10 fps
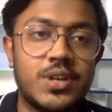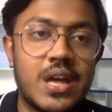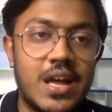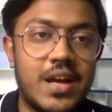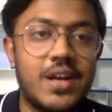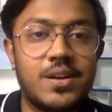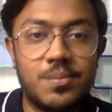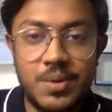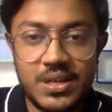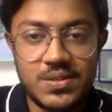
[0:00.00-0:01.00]
And
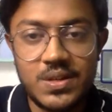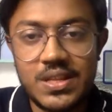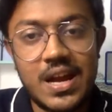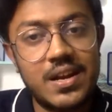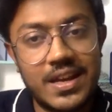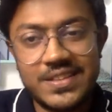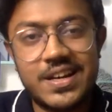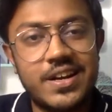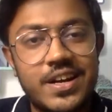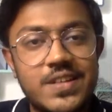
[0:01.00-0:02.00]
based on that, next
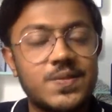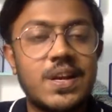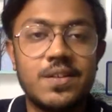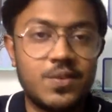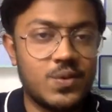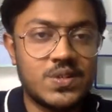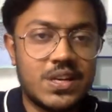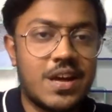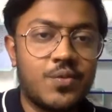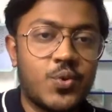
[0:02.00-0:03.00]
Saturday as well, if you still
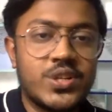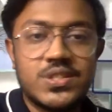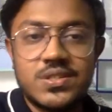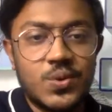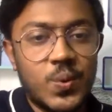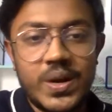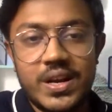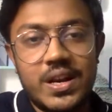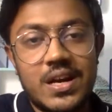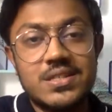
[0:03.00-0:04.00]
have questions, go ahead
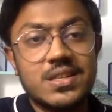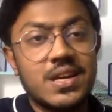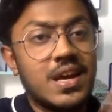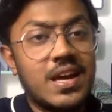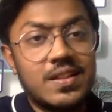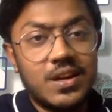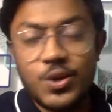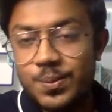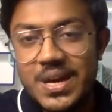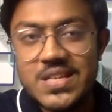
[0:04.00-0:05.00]
and ask in the
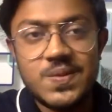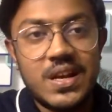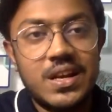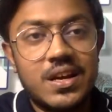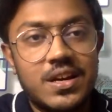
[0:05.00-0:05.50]
group as well.